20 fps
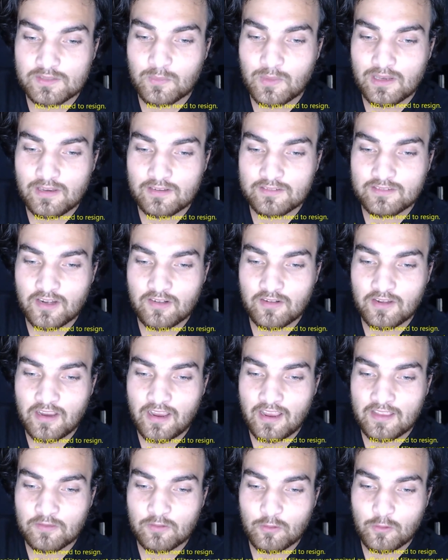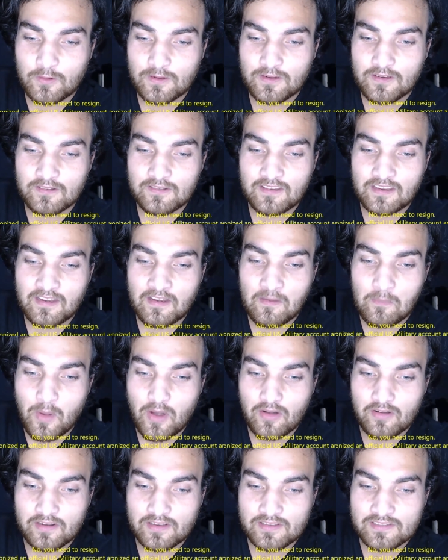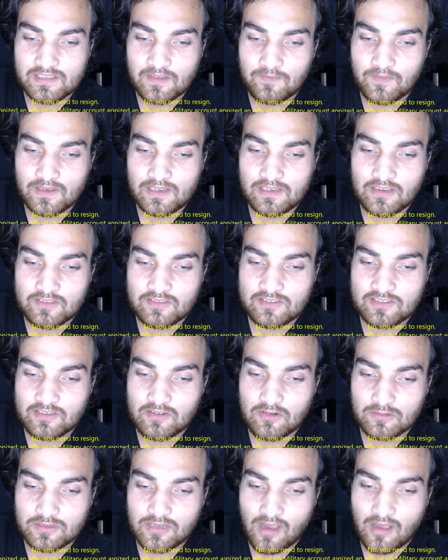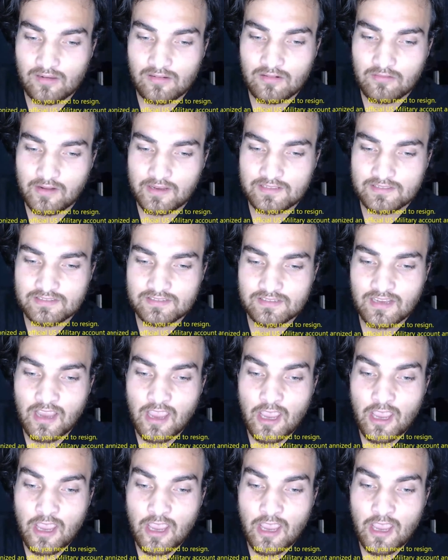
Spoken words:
military and threatened in American civilians. Zero tolerance.